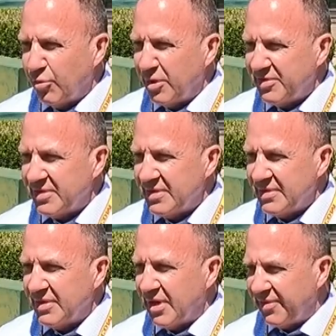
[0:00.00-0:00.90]
There
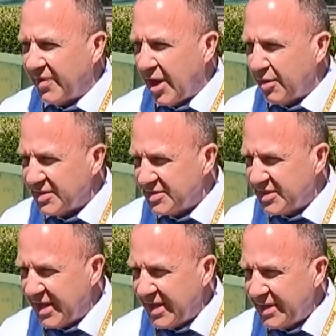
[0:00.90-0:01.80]
was gunfire
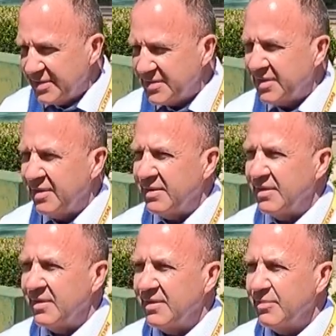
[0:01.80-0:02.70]
exchanged
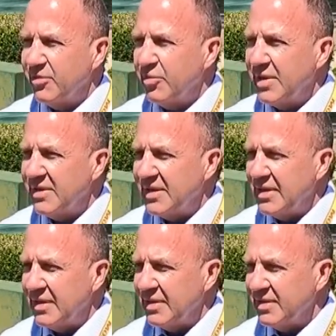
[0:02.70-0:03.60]
between
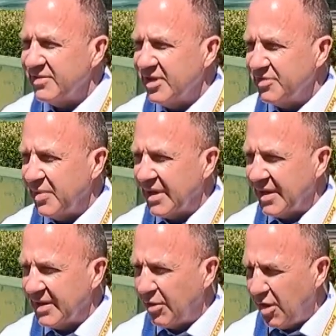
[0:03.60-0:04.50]
the
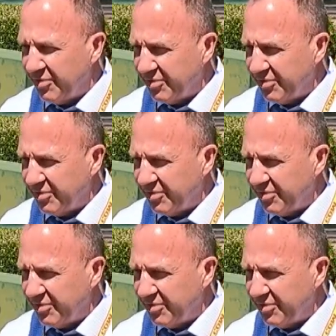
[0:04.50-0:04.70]
suspect and the